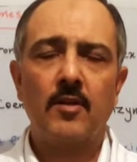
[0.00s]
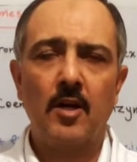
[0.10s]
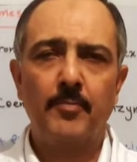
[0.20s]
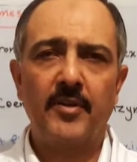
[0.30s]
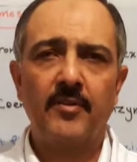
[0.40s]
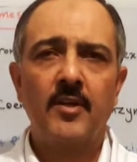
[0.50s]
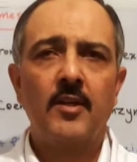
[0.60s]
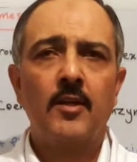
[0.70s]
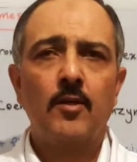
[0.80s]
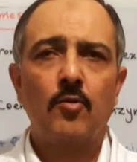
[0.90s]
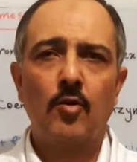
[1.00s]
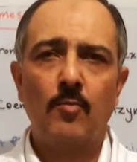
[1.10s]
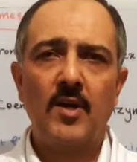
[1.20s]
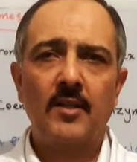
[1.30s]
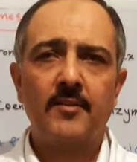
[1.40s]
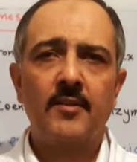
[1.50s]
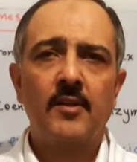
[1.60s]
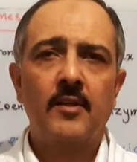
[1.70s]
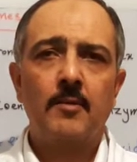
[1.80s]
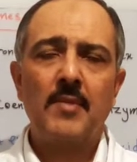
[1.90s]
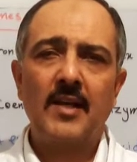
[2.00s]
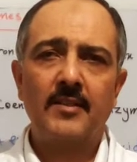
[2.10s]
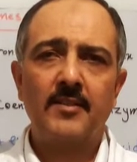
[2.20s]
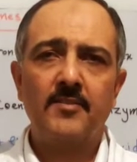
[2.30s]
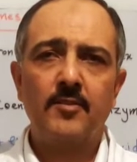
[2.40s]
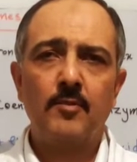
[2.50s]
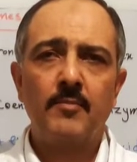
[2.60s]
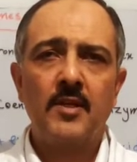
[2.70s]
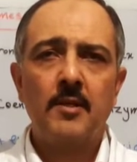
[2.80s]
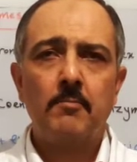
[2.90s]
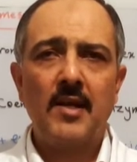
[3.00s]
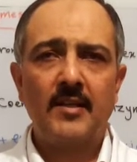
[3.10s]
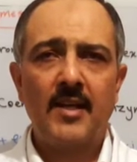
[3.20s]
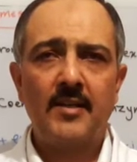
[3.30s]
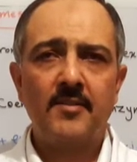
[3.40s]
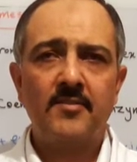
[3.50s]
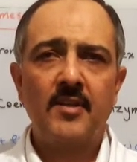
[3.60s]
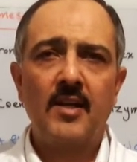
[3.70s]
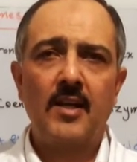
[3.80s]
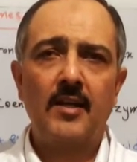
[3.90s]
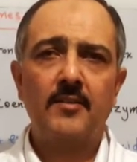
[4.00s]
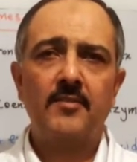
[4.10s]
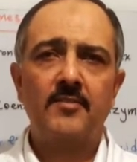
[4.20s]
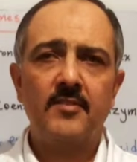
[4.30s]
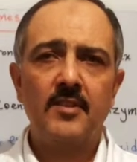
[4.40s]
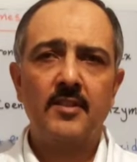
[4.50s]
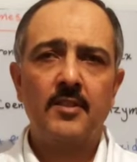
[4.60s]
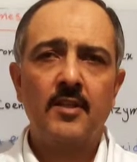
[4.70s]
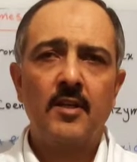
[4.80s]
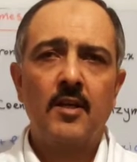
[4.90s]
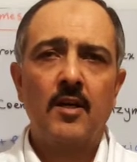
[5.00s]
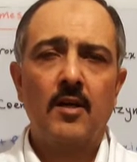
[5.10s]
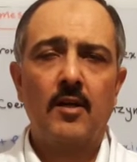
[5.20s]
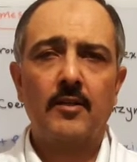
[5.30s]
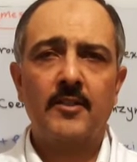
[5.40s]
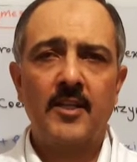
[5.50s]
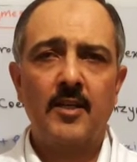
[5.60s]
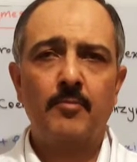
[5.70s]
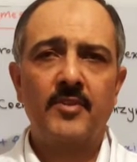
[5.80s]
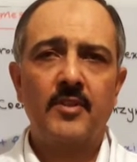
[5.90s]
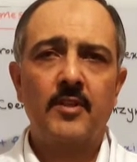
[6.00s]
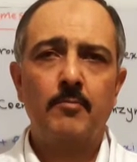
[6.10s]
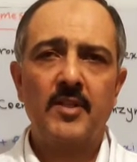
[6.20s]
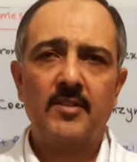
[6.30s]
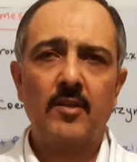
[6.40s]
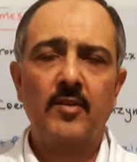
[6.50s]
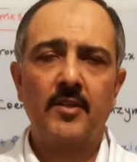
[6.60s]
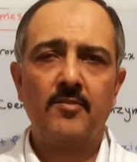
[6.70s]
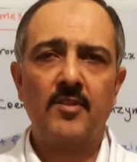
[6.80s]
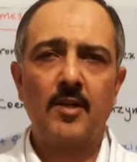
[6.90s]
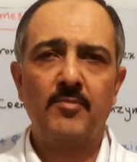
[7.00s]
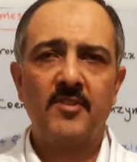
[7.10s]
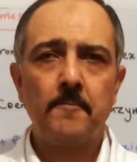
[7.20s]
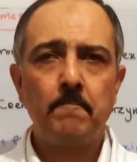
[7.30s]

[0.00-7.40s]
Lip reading: copper, cobalt, magnesium, manganese, and zinc are termed metalloenzymes.